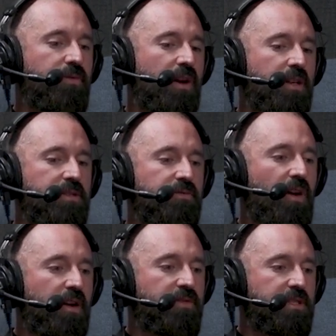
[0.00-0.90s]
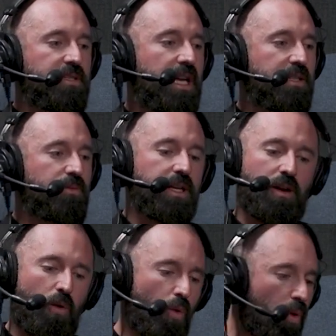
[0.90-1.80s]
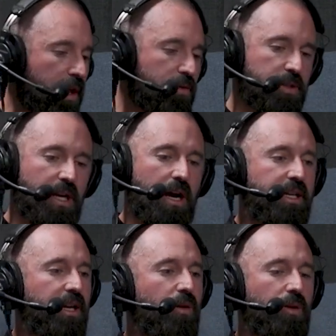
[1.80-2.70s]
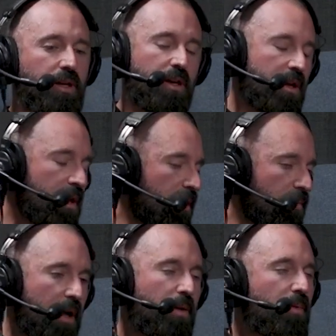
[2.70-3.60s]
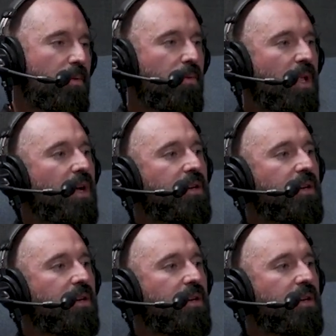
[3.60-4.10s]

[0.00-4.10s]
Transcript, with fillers: five, five, to six days a week, and I, all I do is cardio and blah blah blah blah blah.